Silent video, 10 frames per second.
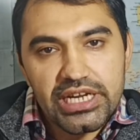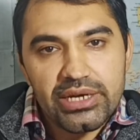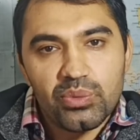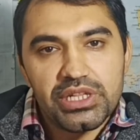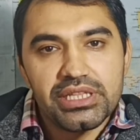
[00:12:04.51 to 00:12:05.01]

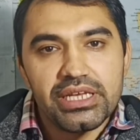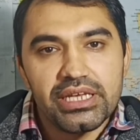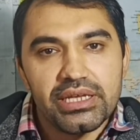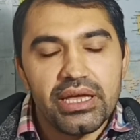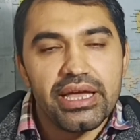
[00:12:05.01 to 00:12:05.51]
trade with
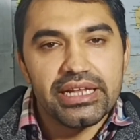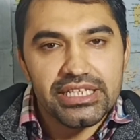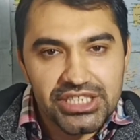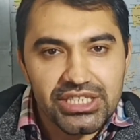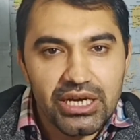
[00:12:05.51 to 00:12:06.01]
the
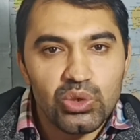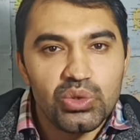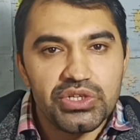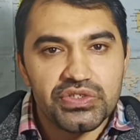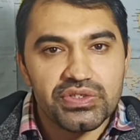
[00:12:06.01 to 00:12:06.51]
English
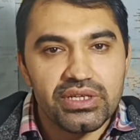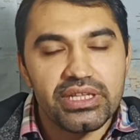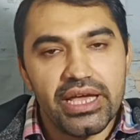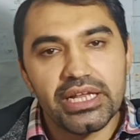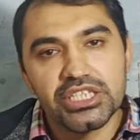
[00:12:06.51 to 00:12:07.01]
colonies
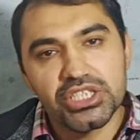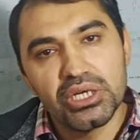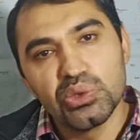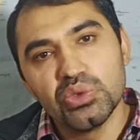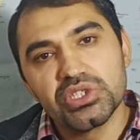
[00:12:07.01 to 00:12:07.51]

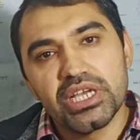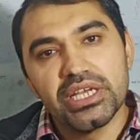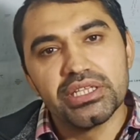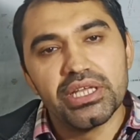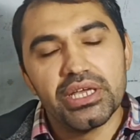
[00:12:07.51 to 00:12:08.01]

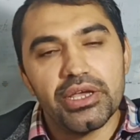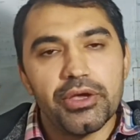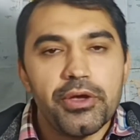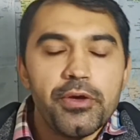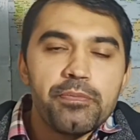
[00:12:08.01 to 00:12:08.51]
in the
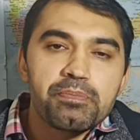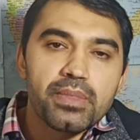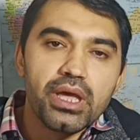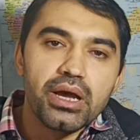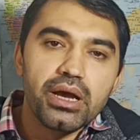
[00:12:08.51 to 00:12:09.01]

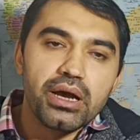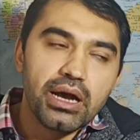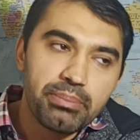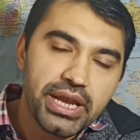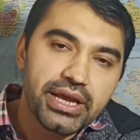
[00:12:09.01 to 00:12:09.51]

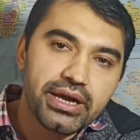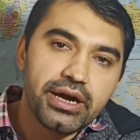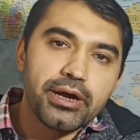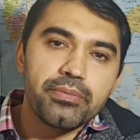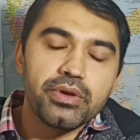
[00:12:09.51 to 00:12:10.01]

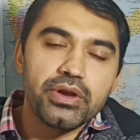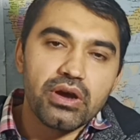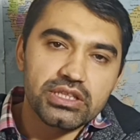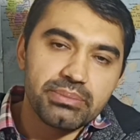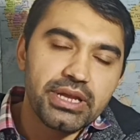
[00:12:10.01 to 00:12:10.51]
America,
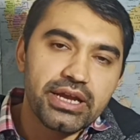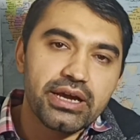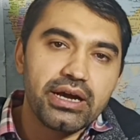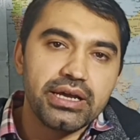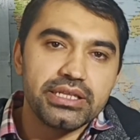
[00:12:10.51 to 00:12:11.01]
North
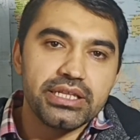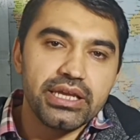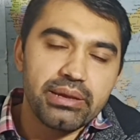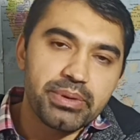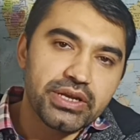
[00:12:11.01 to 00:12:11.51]
America, and the
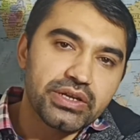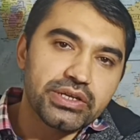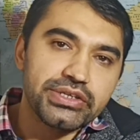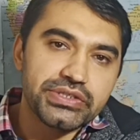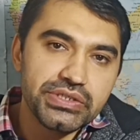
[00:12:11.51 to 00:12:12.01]
African
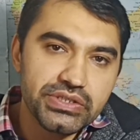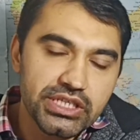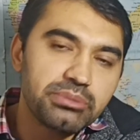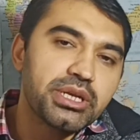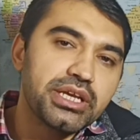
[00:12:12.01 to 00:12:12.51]
countries,
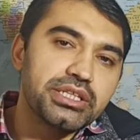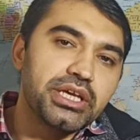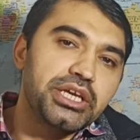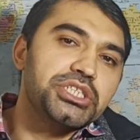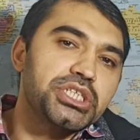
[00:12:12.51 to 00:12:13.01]
even in
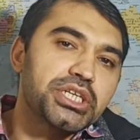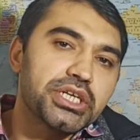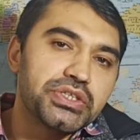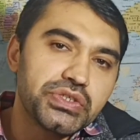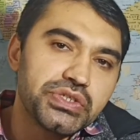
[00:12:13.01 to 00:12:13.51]
the Asian
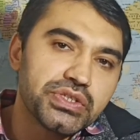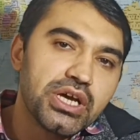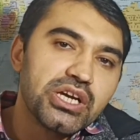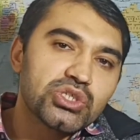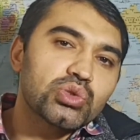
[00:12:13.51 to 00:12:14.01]
countries.
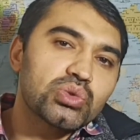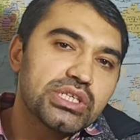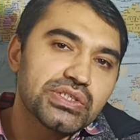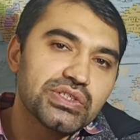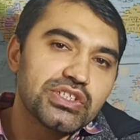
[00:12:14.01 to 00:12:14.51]
So
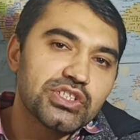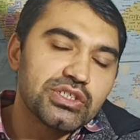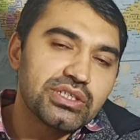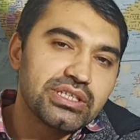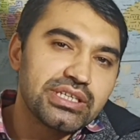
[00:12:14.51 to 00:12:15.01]
thus,
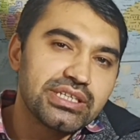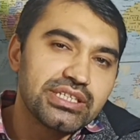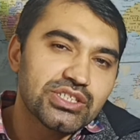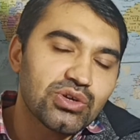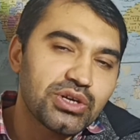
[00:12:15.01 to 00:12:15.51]
the
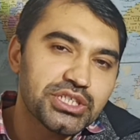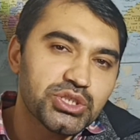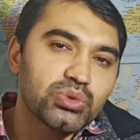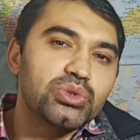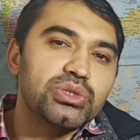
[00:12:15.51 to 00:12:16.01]

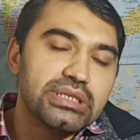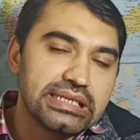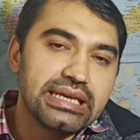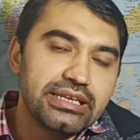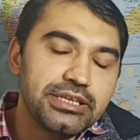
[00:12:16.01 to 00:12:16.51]
Scottish could
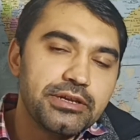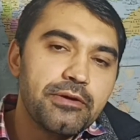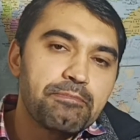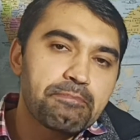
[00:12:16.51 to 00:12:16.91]
really